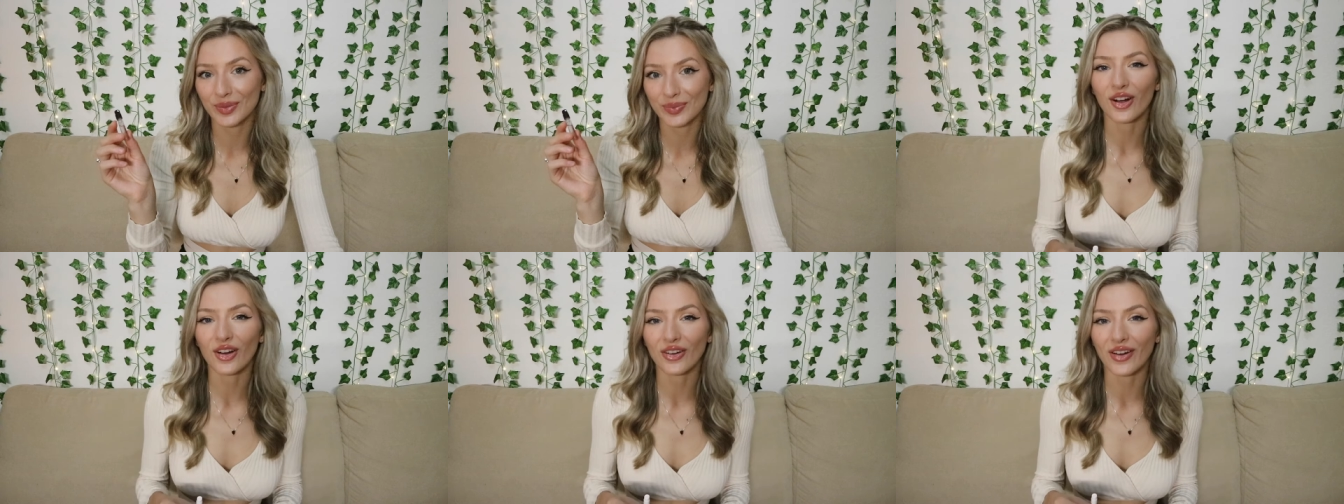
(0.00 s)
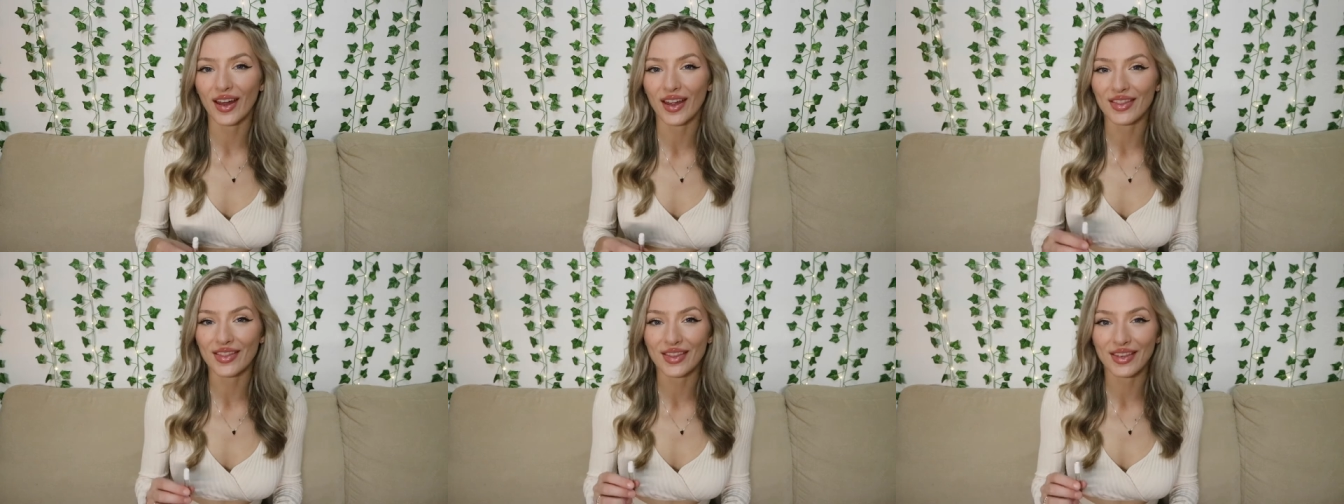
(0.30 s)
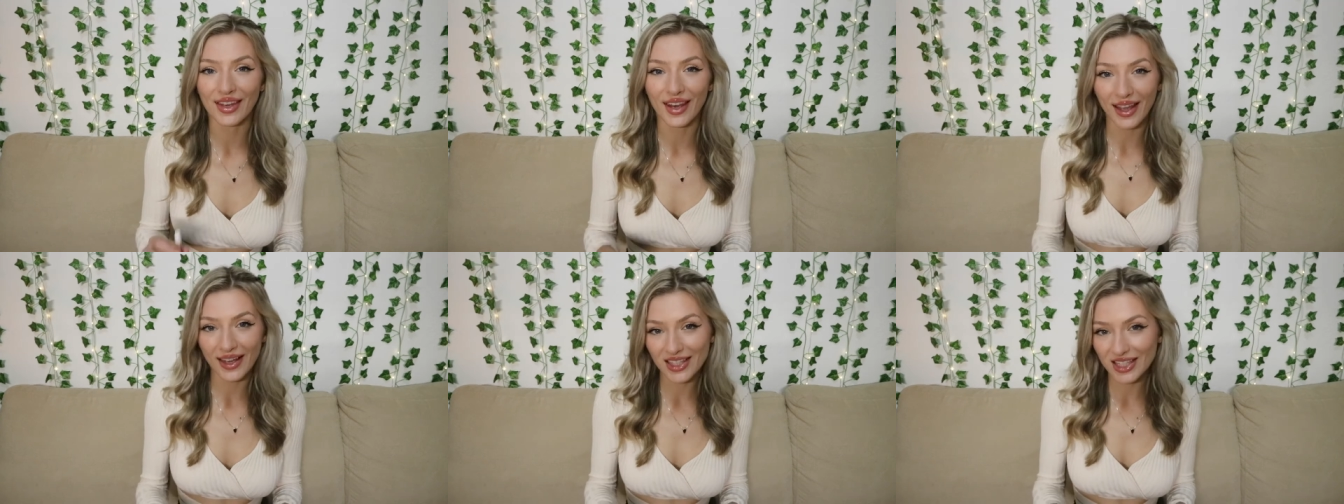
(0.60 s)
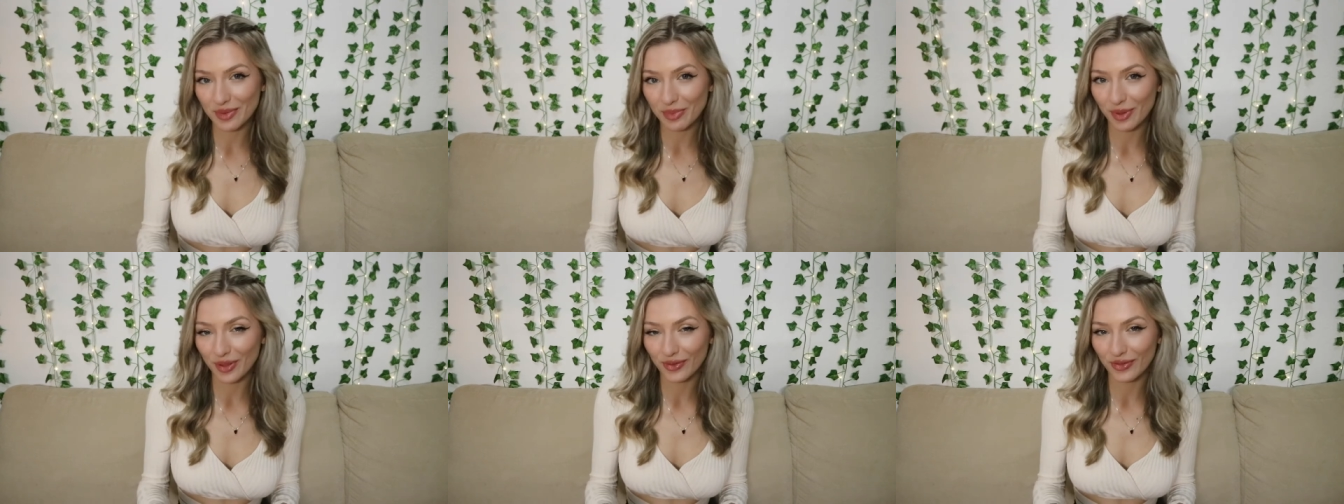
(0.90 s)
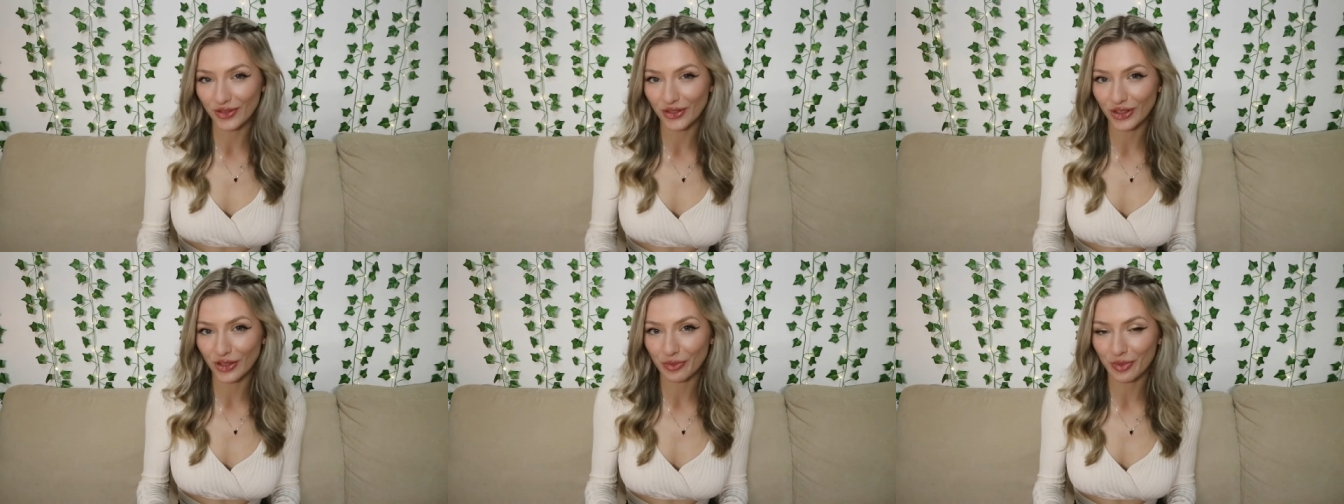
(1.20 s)
All right, the next
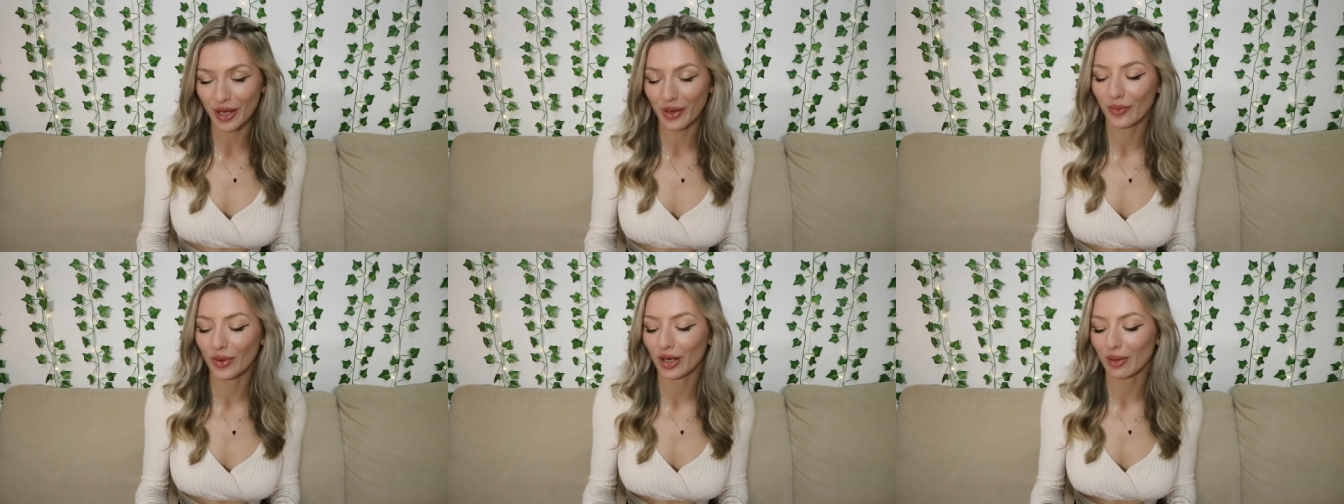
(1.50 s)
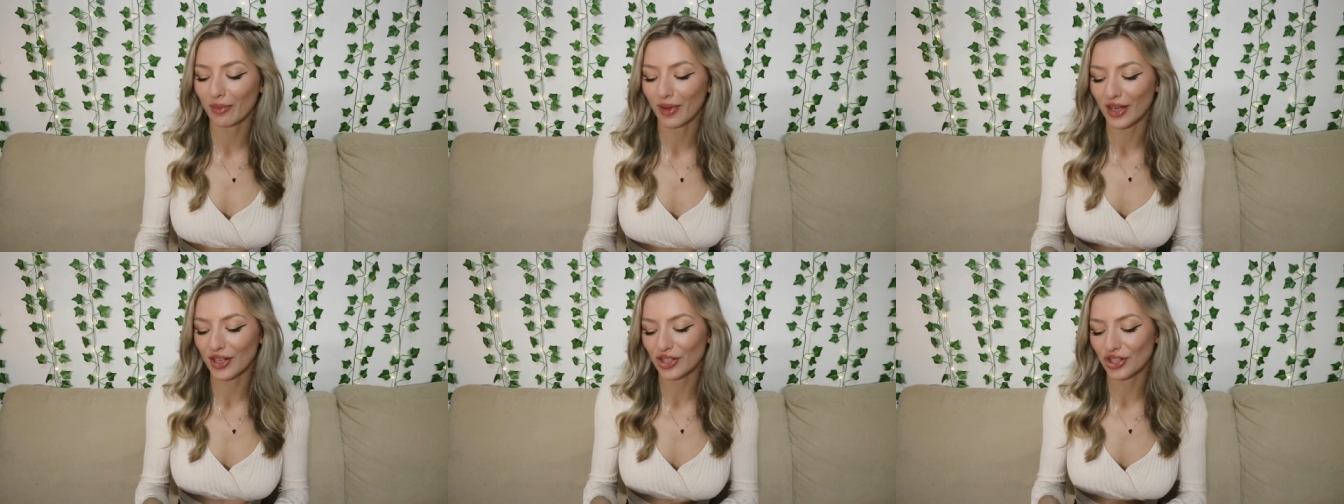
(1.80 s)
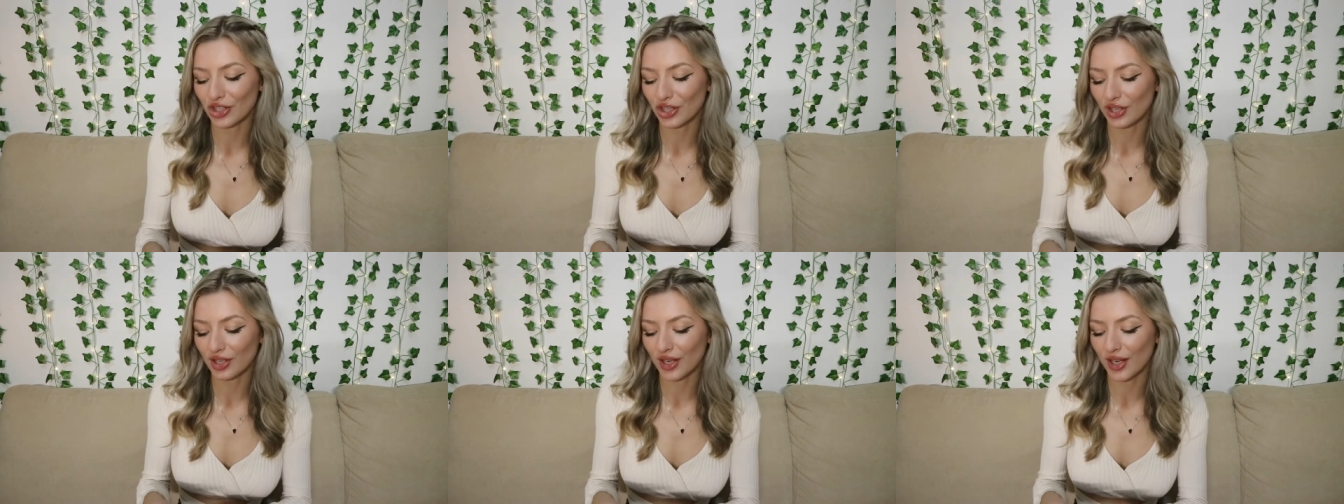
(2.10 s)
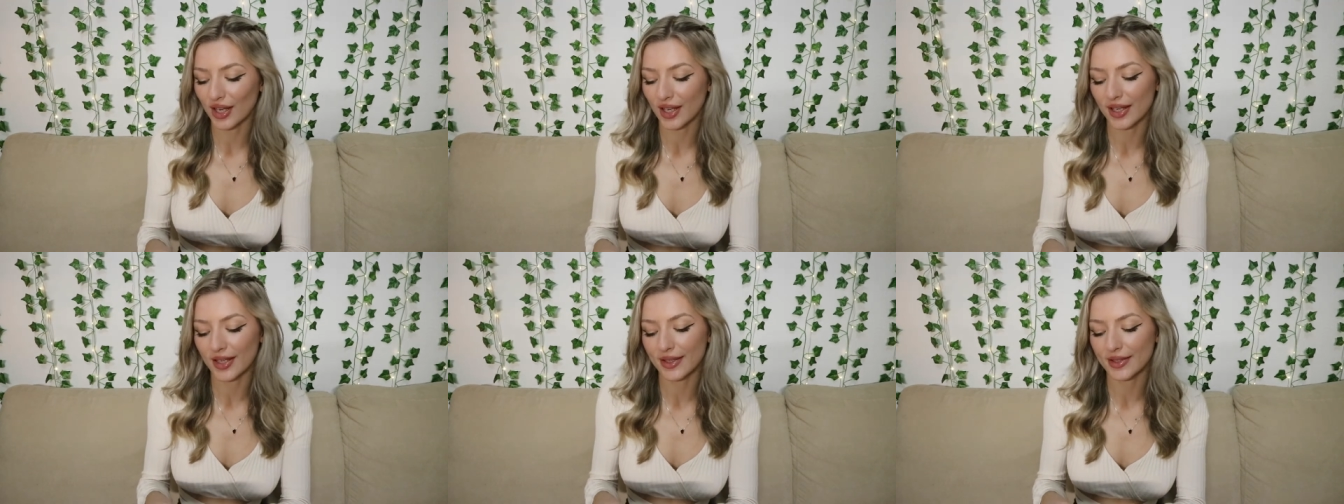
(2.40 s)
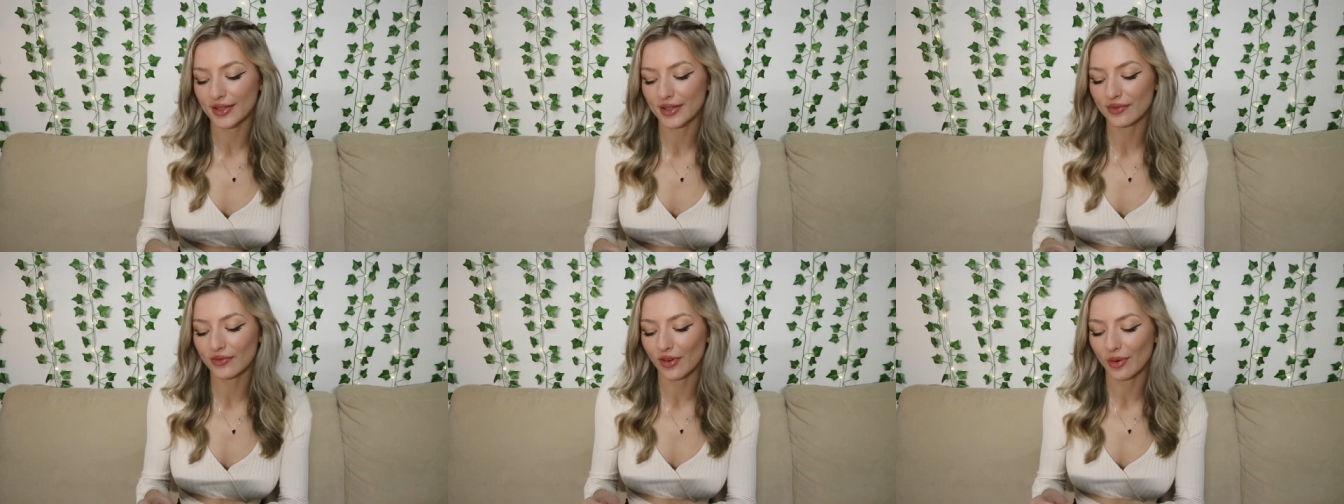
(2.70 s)
perfume I wanna mention
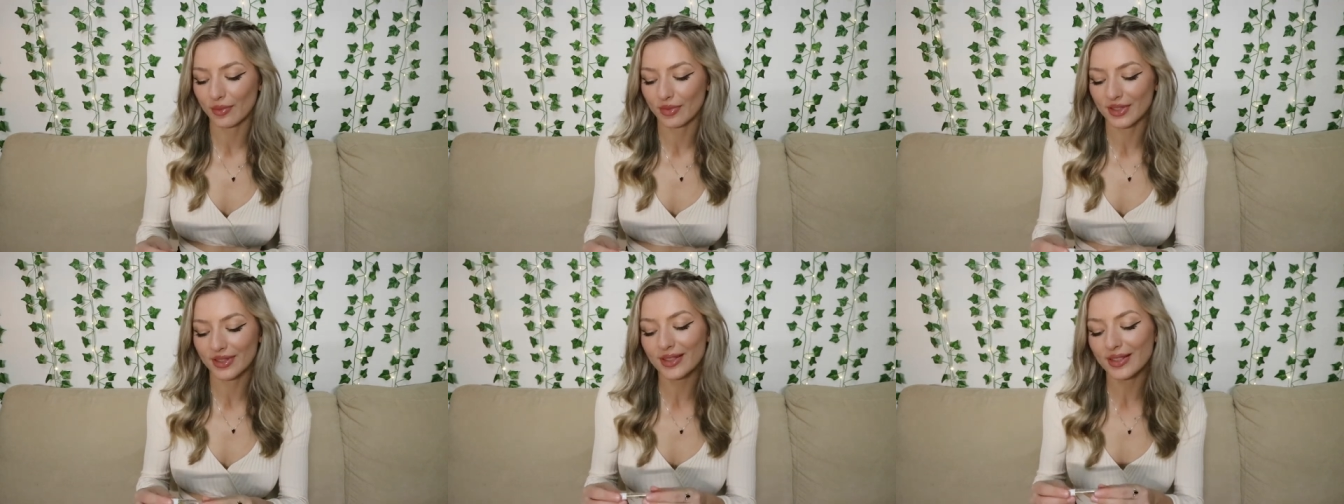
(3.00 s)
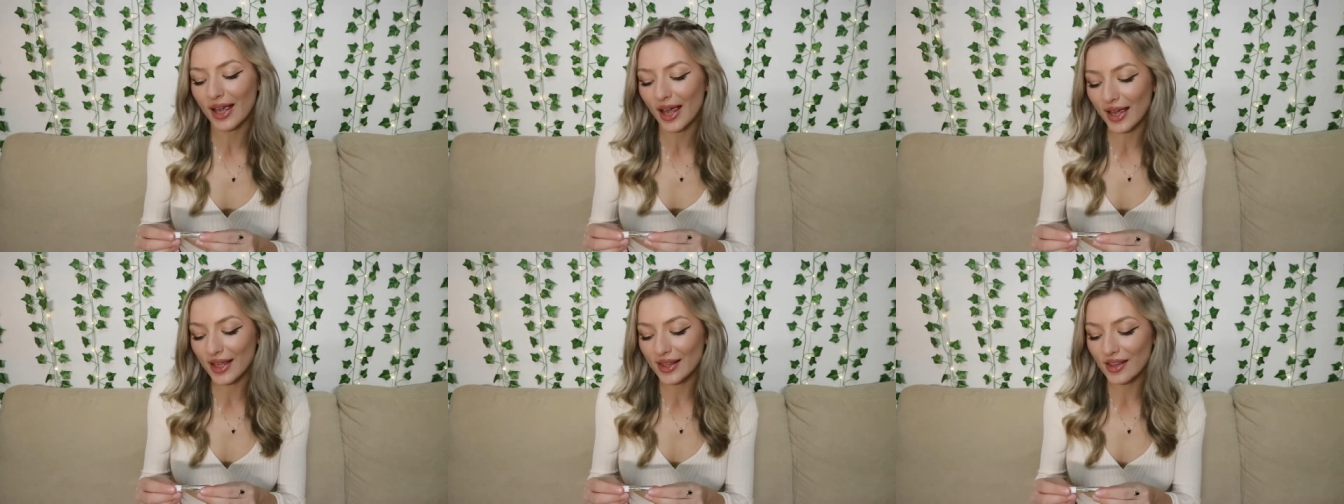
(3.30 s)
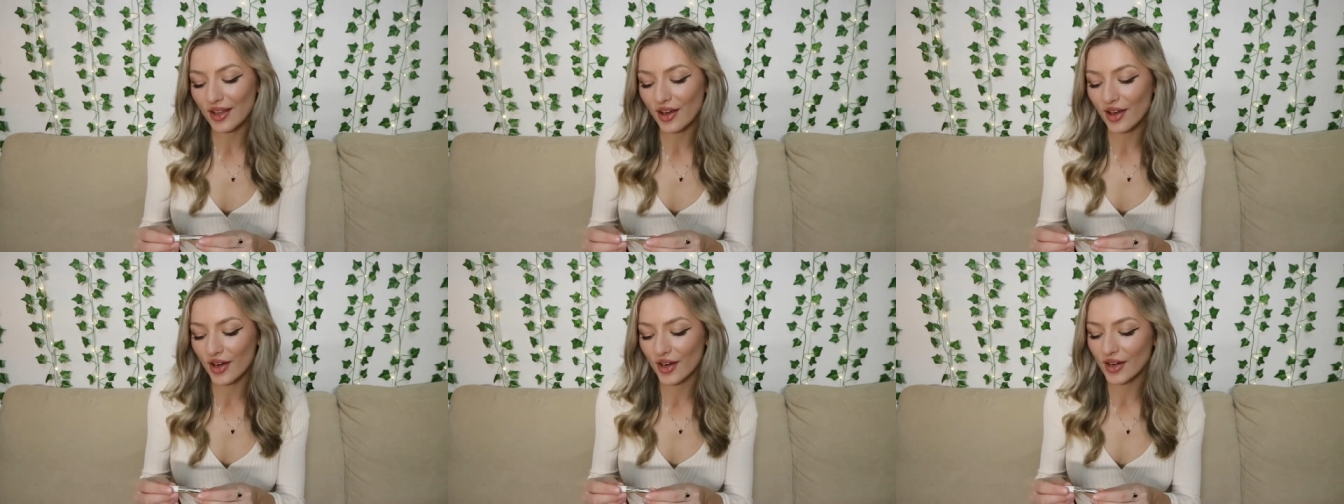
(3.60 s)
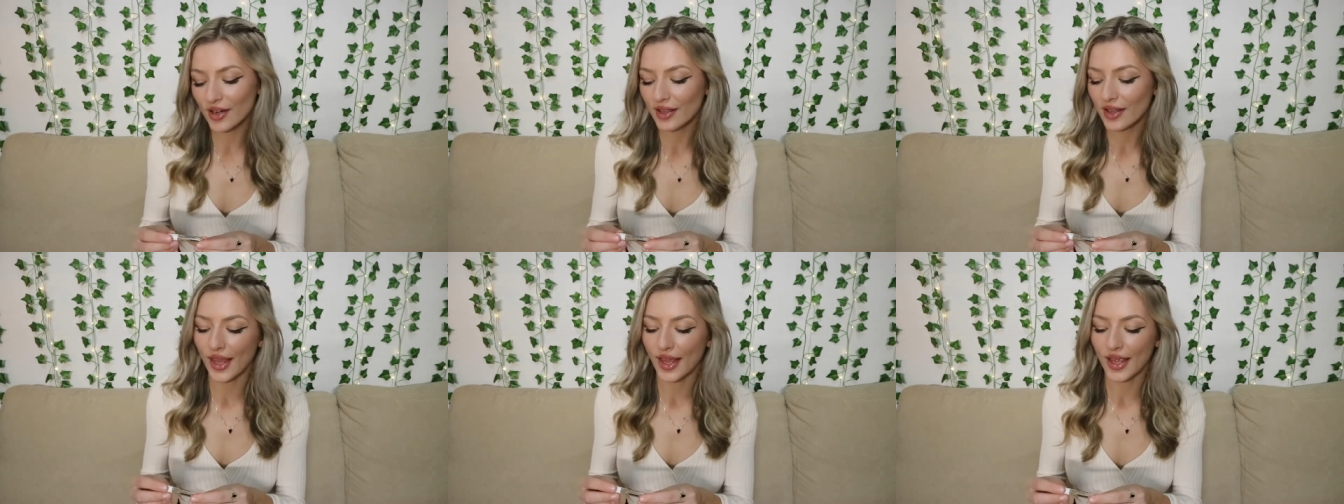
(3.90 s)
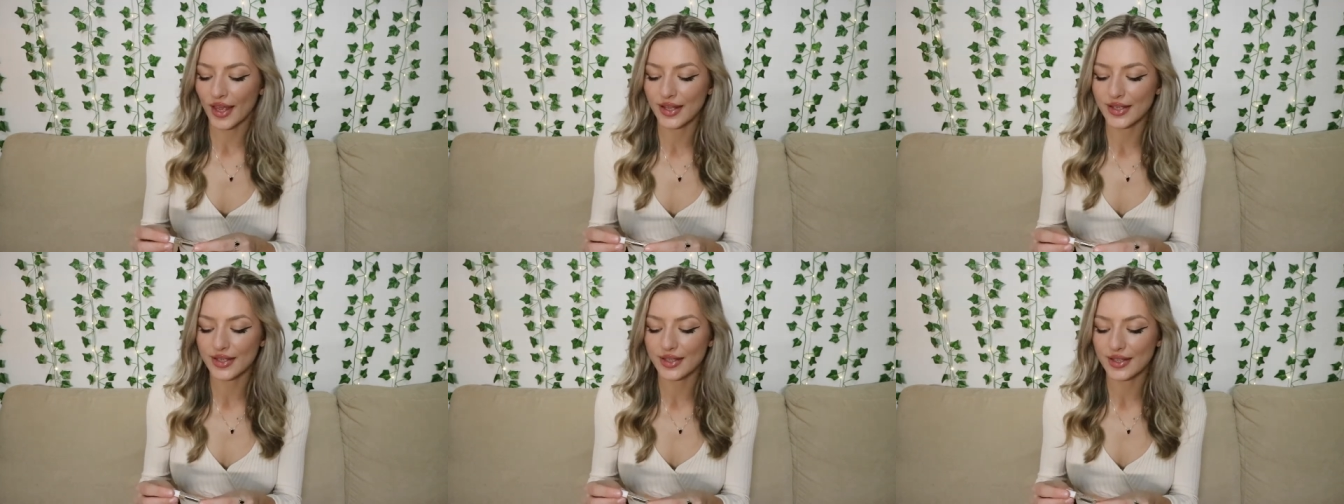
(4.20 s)
is from Skylar
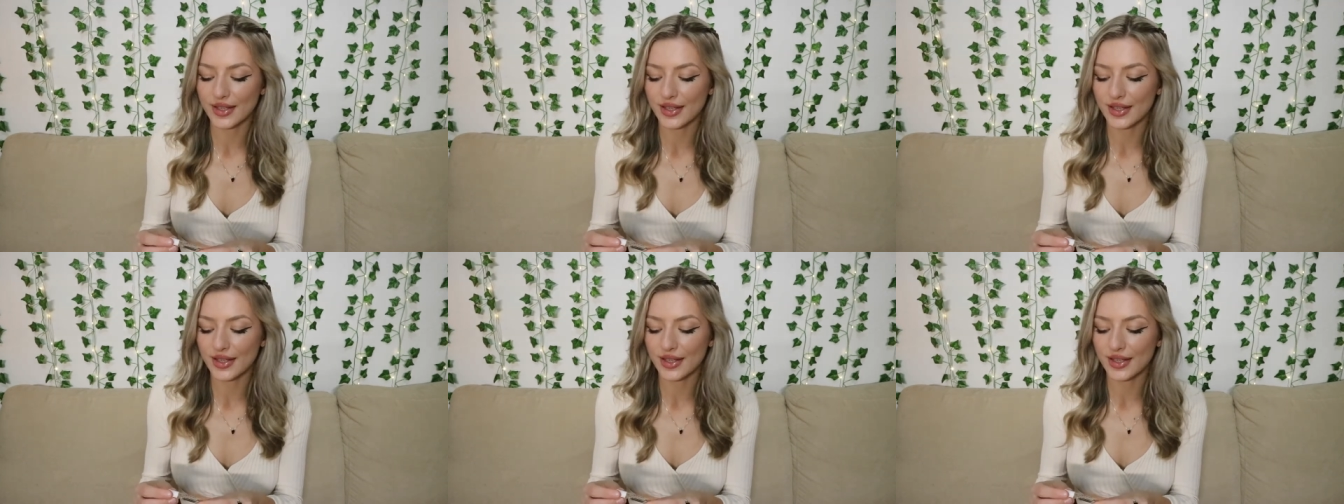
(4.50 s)
and